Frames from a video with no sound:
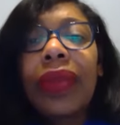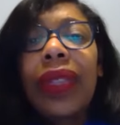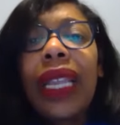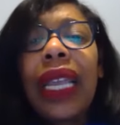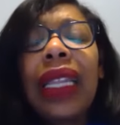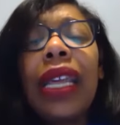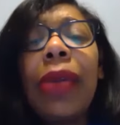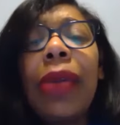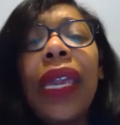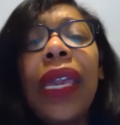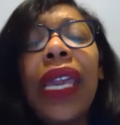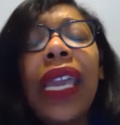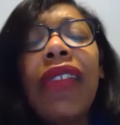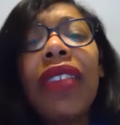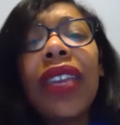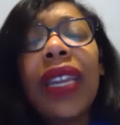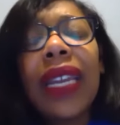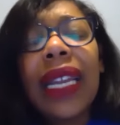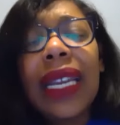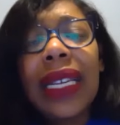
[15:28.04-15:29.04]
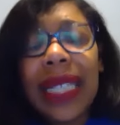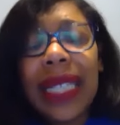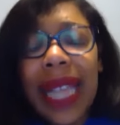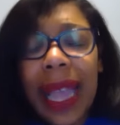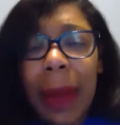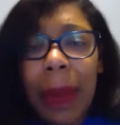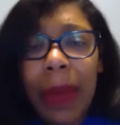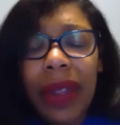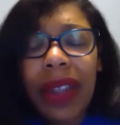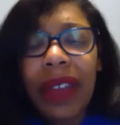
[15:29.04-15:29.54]
Let me give you an
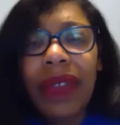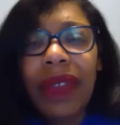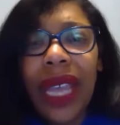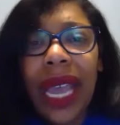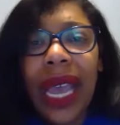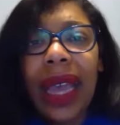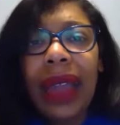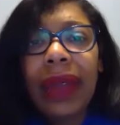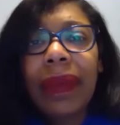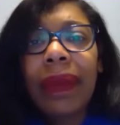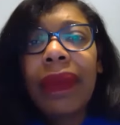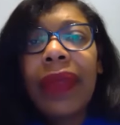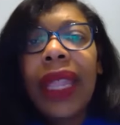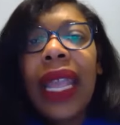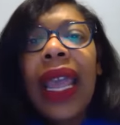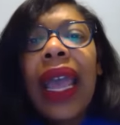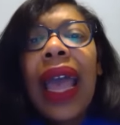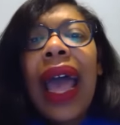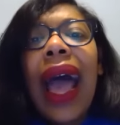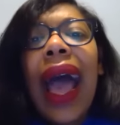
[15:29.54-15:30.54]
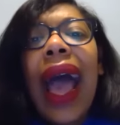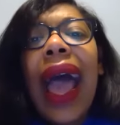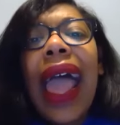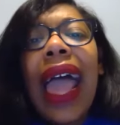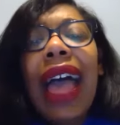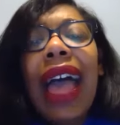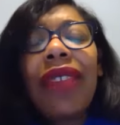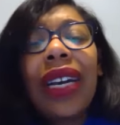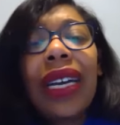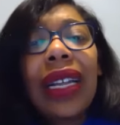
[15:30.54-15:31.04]
example of that. I
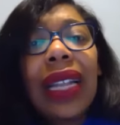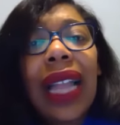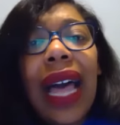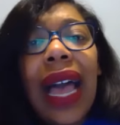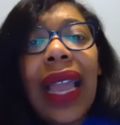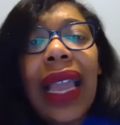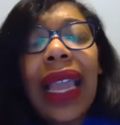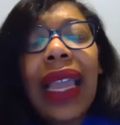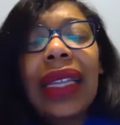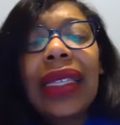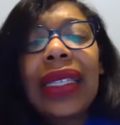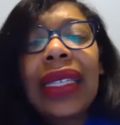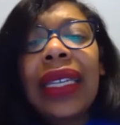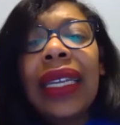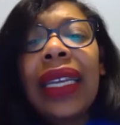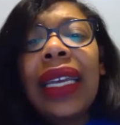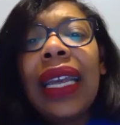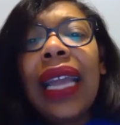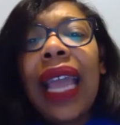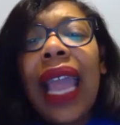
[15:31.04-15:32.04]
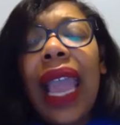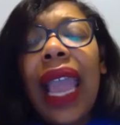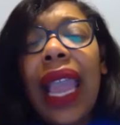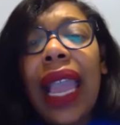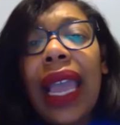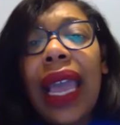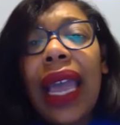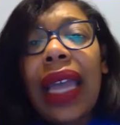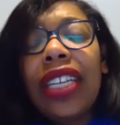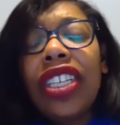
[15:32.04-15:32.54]
have a client
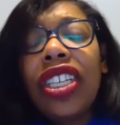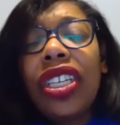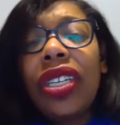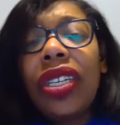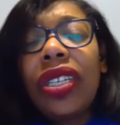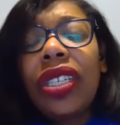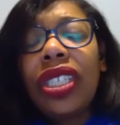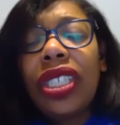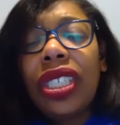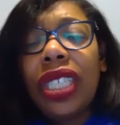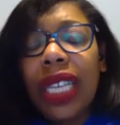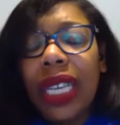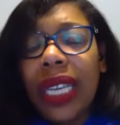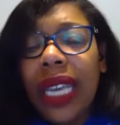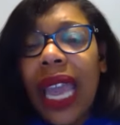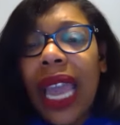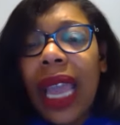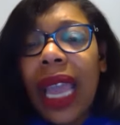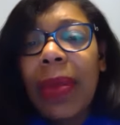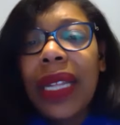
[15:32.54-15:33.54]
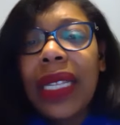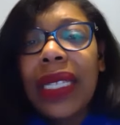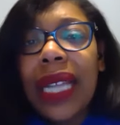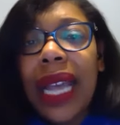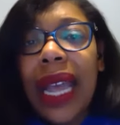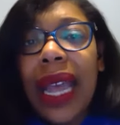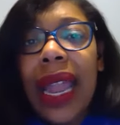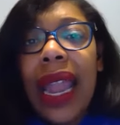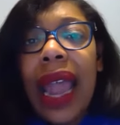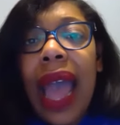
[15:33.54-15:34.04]
and she came and
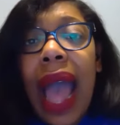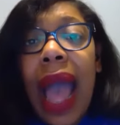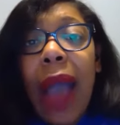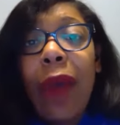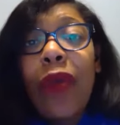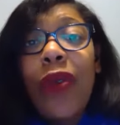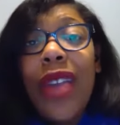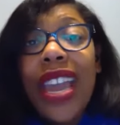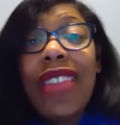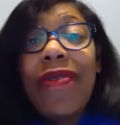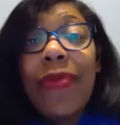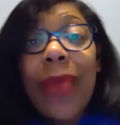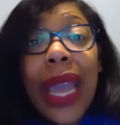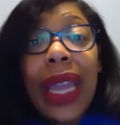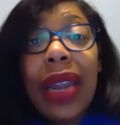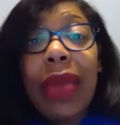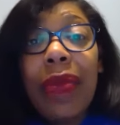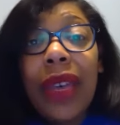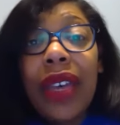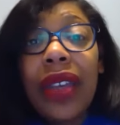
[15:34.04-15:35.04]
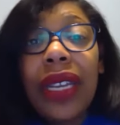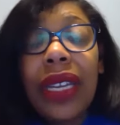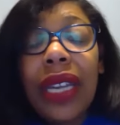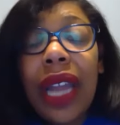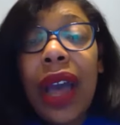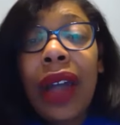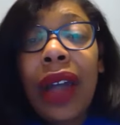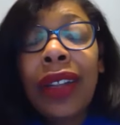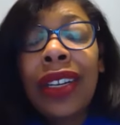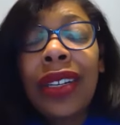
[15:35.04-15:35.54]
said, we've made $1 million,
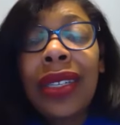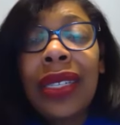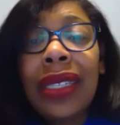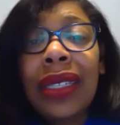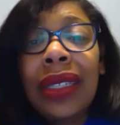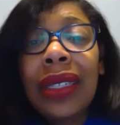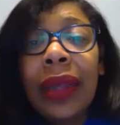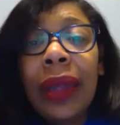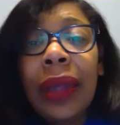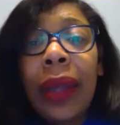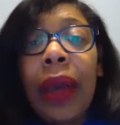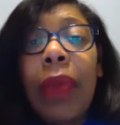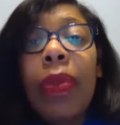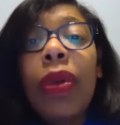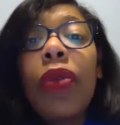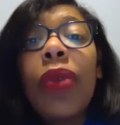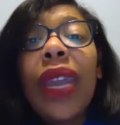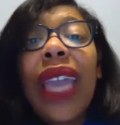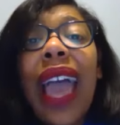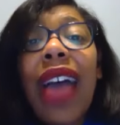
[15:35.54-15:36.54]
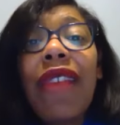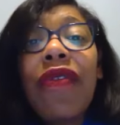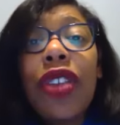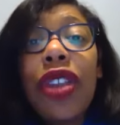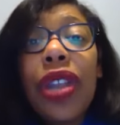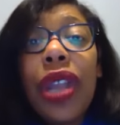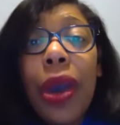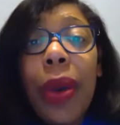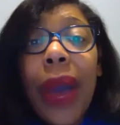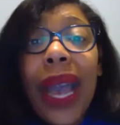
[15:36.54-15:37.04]
but we have
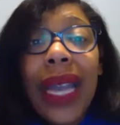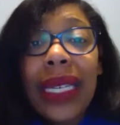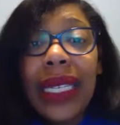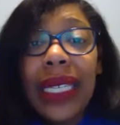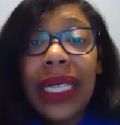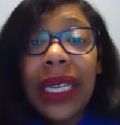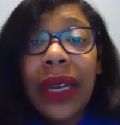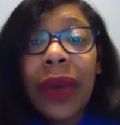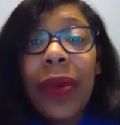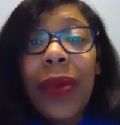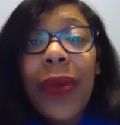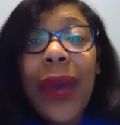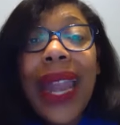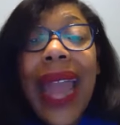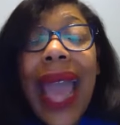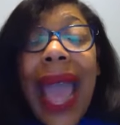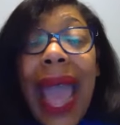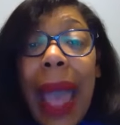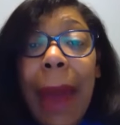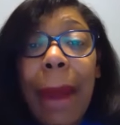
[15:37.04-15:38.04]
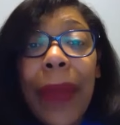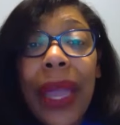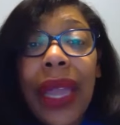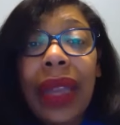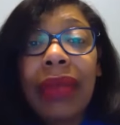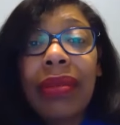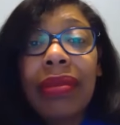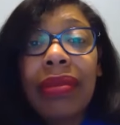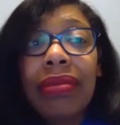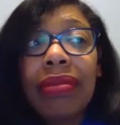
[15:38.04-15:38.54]
no idea what happened.
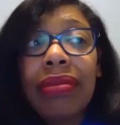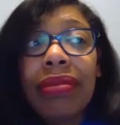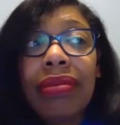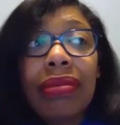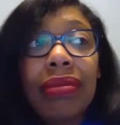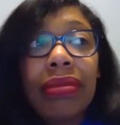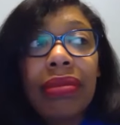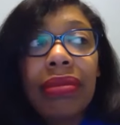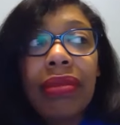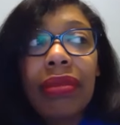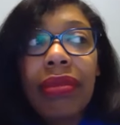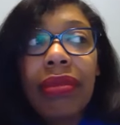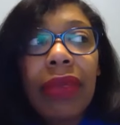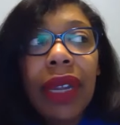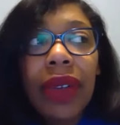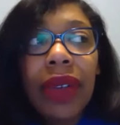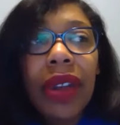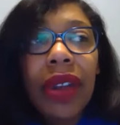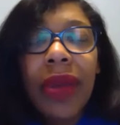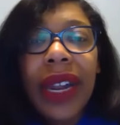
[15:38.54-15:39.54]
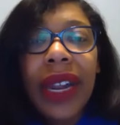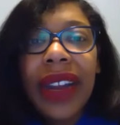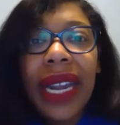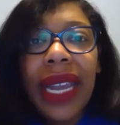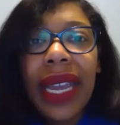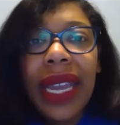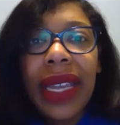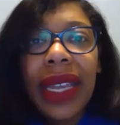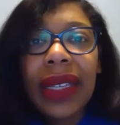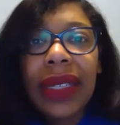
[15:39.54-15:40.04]
We don't know where it
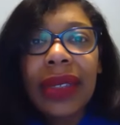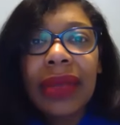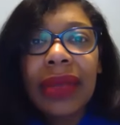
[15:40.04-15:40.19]
is.